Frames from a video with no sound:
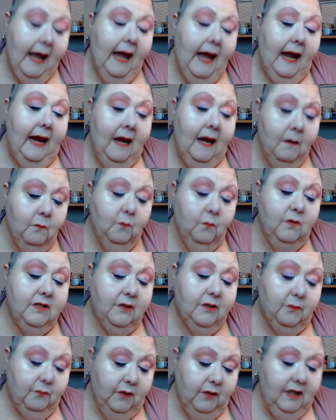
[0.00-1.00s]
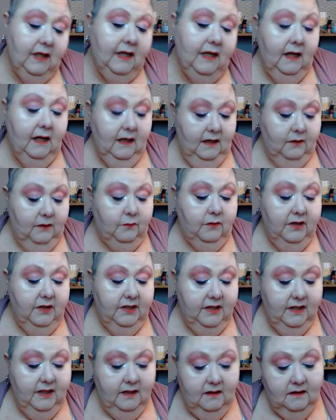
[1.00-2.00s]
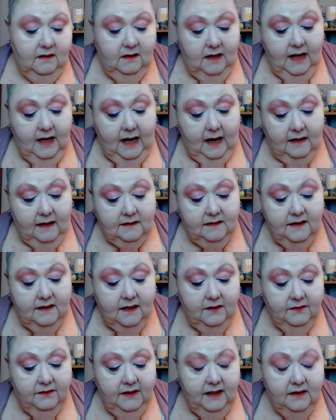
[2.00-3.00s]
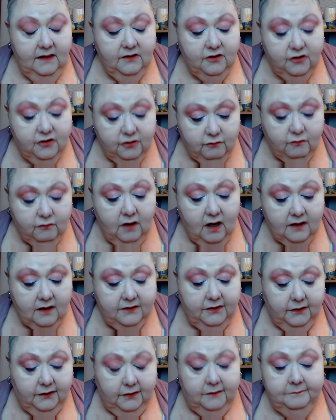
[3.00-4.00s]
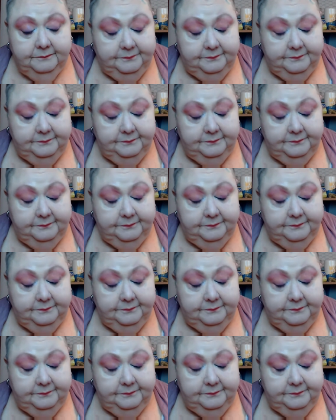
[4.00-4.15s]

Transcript: It was a really interesting class. Now, the instructor